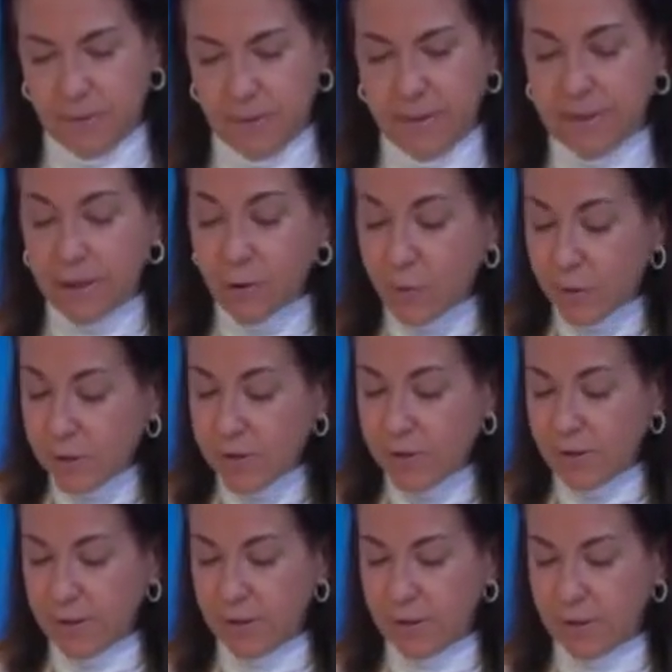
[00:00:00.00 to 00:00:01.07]

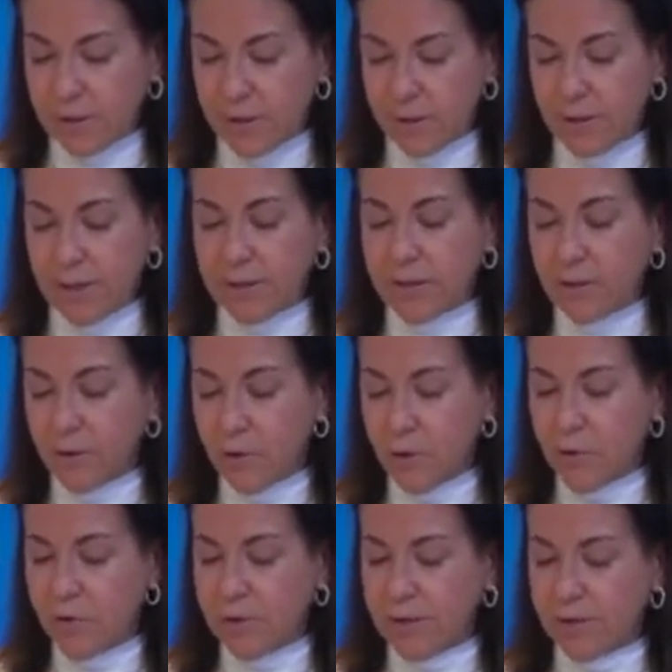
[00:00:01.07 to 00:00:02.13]
inequality,
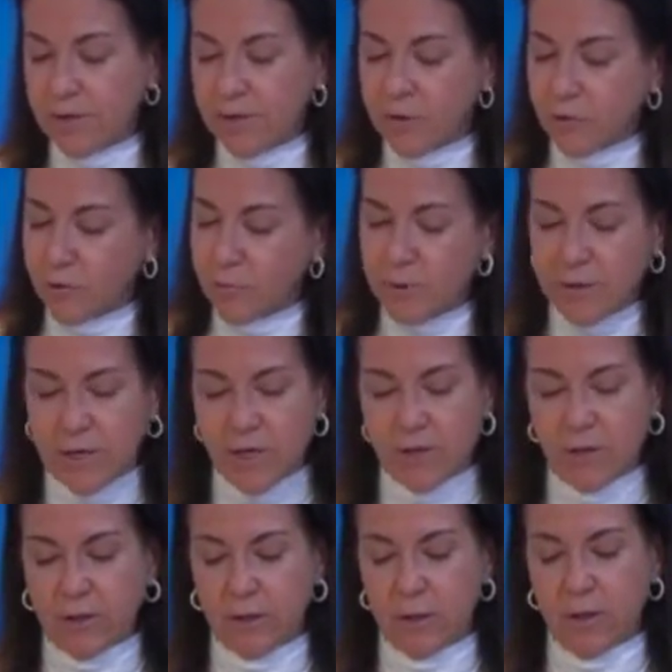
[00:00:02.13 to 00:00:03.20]
exclusion and
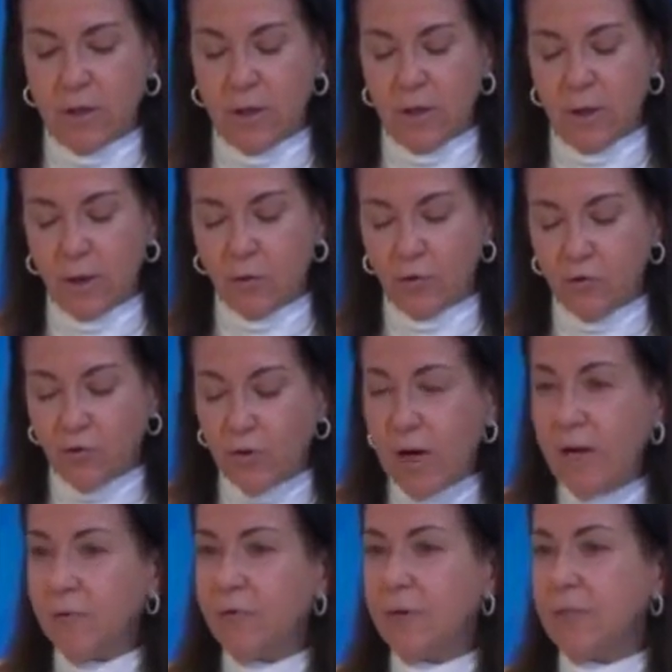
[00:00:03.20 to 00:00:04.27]
discrimination are
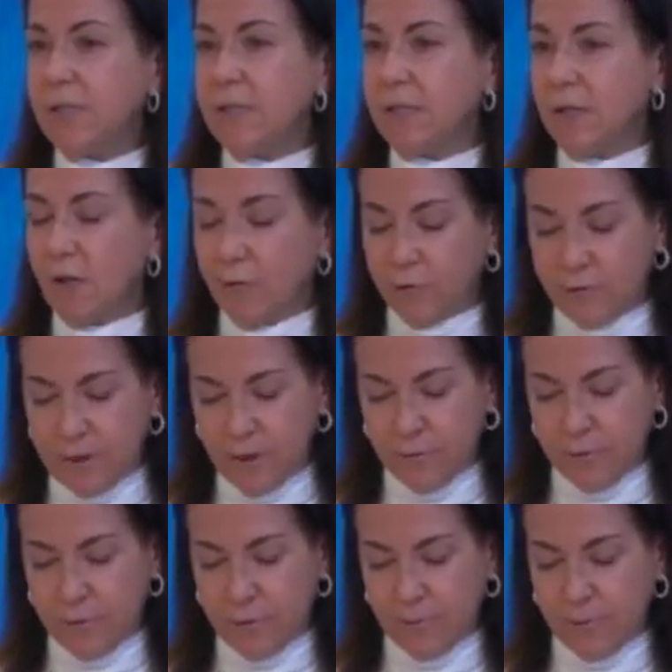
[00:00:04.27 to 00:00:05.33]
drivers of
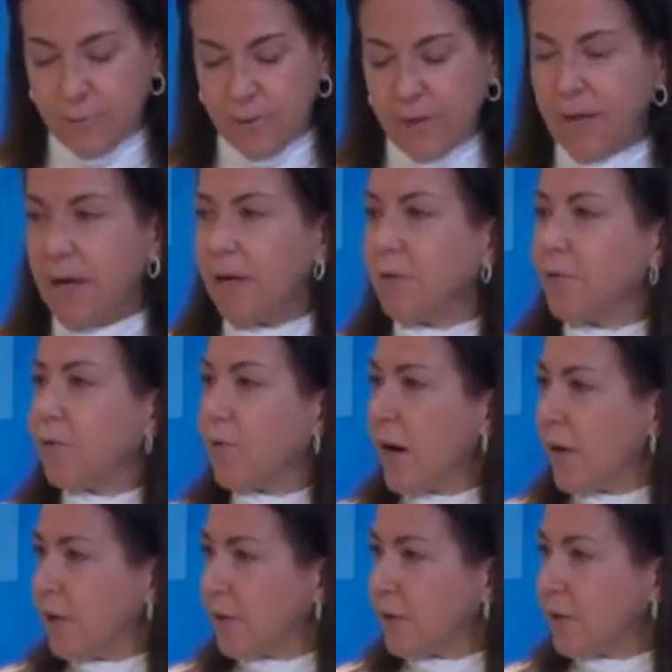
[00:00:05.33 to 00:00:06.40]
terrorism and
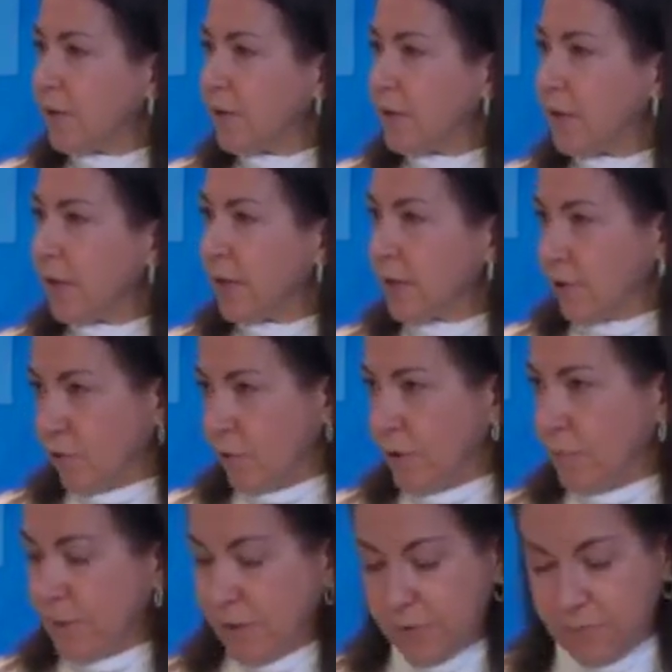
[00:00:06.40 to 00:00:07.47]
violent
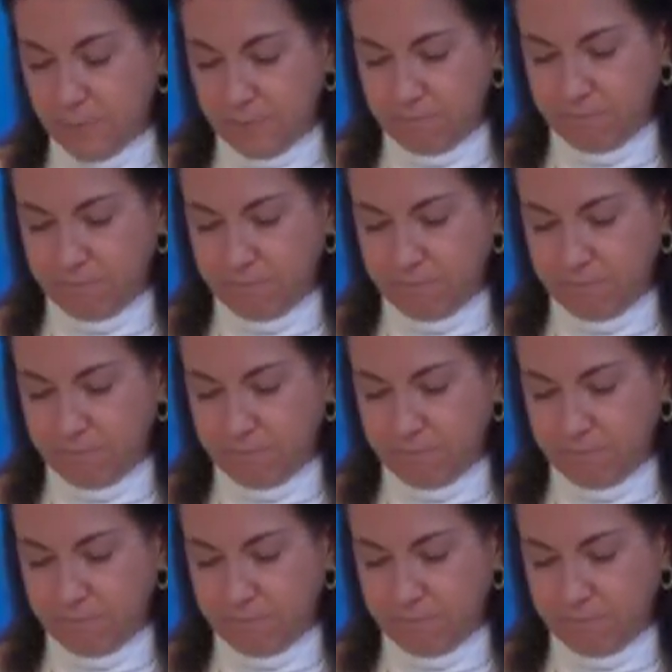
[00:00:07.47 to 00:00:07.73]
extremism.